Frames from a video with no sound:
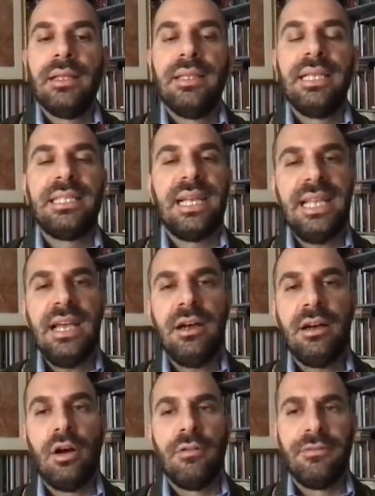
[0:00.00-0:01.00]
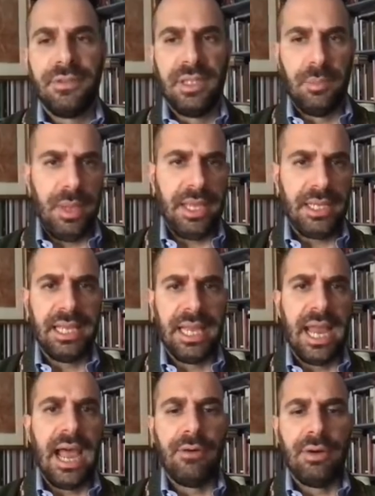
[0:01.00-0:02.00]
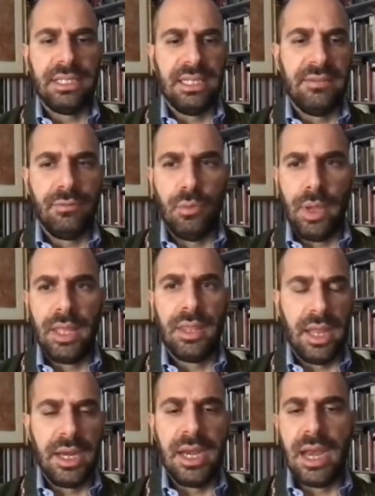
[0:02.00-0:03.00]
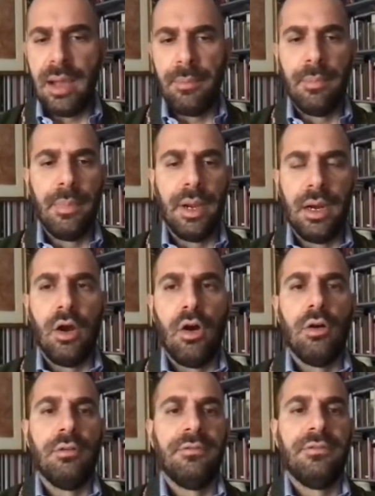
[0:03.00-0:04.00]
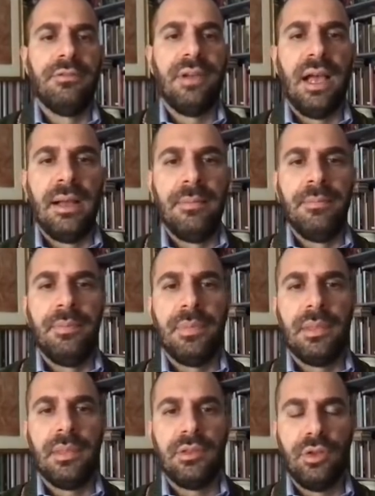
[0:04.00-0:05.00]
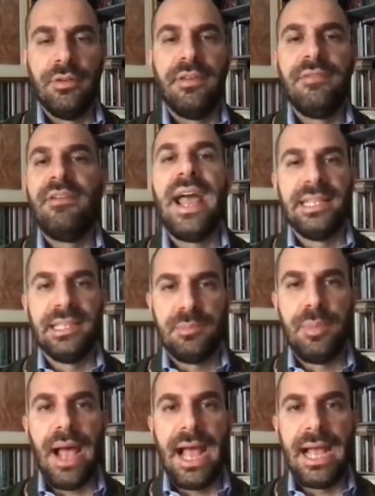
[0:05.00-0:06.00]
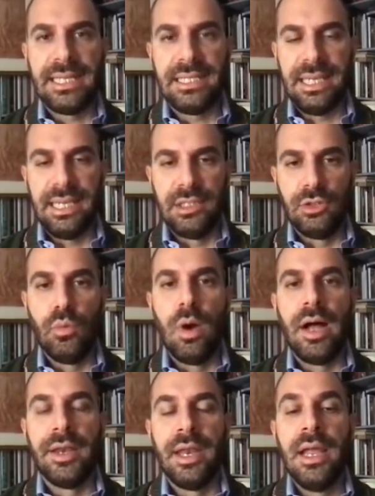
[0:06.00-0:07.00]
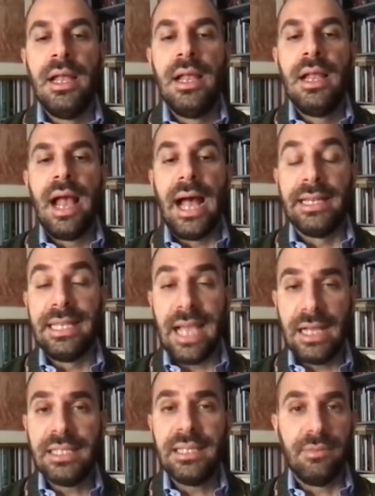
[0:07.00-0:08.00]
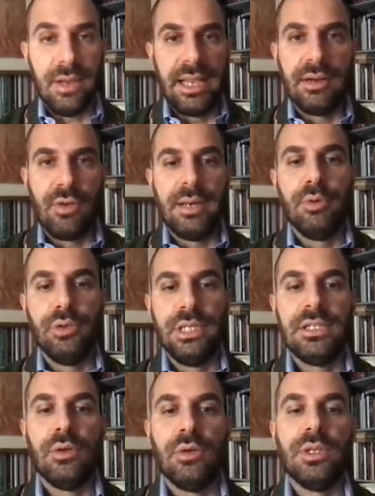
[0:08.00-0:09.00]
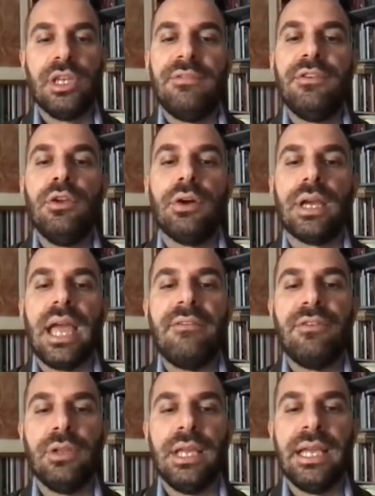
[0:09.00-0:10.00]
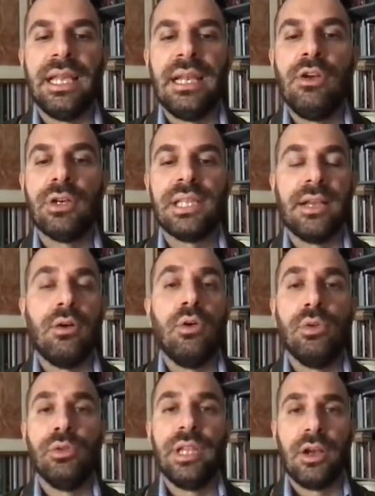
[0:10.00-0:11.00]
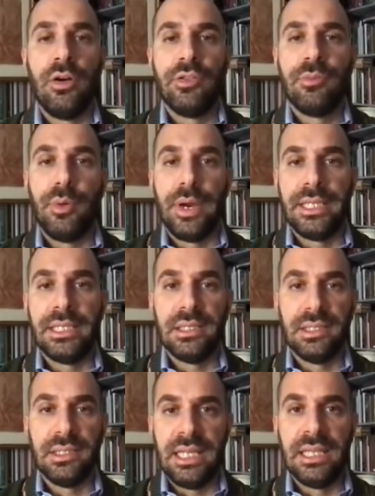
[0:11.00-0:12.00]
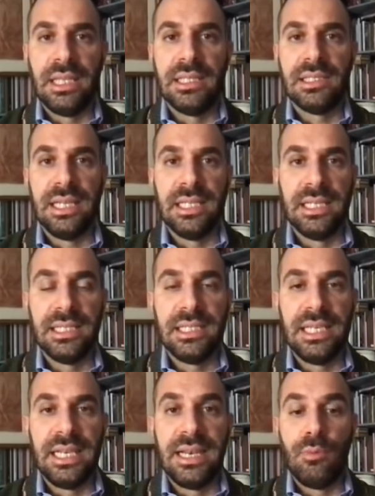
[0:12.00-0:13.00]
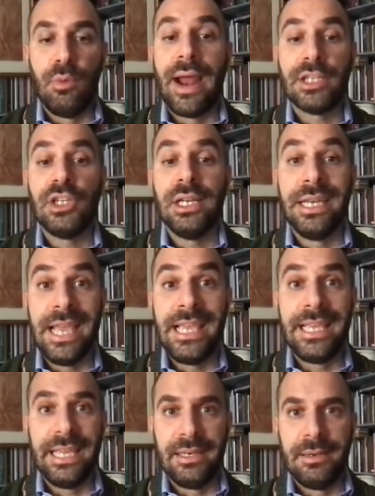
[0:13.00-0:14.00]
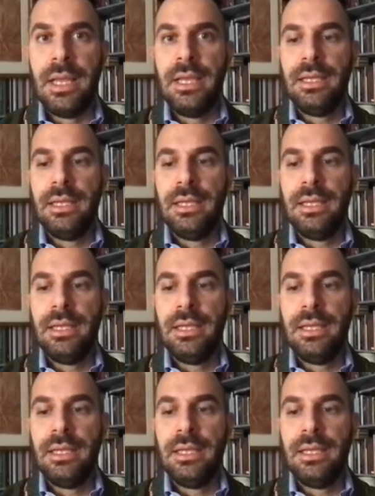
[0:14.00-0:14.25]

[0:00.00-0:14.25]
This idea of depicting a narrative with a number of sort of events packed into one. And the other incredible detail, which if you look carefully, it looks like all the conspirators in this scene were actually naked.